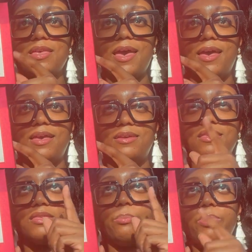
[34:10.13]

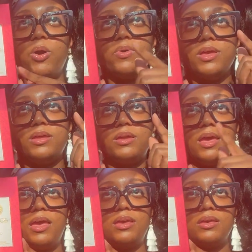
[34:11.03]
as potent
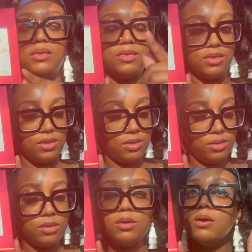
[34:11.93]
as
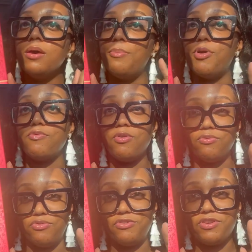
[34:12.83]
Baroque Rouge